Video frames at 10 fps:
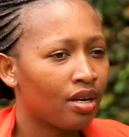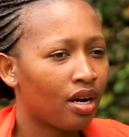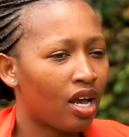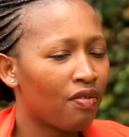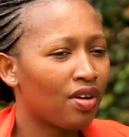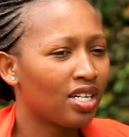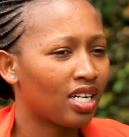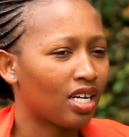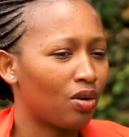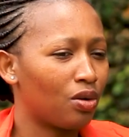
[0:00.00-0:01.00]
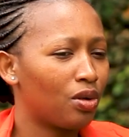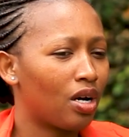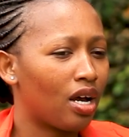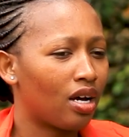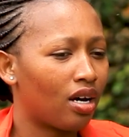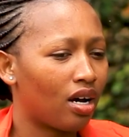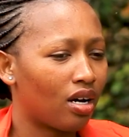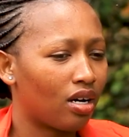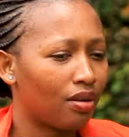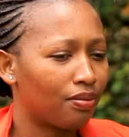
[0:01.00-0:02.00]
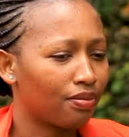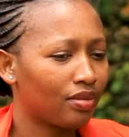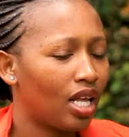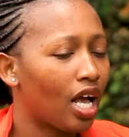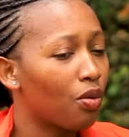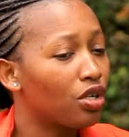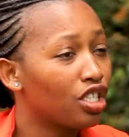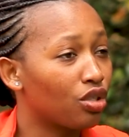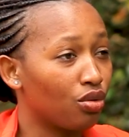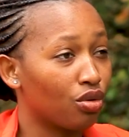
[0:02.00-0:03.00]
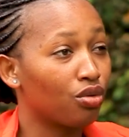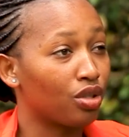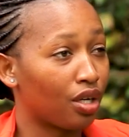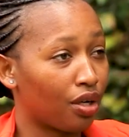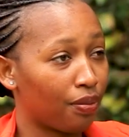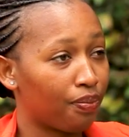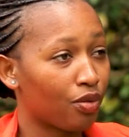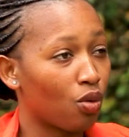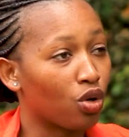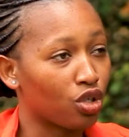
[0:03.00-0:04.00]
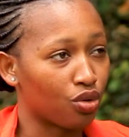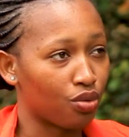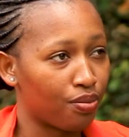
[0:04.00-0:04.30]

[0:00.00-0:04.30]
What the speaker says: I felt like I wanted to go to the washroom.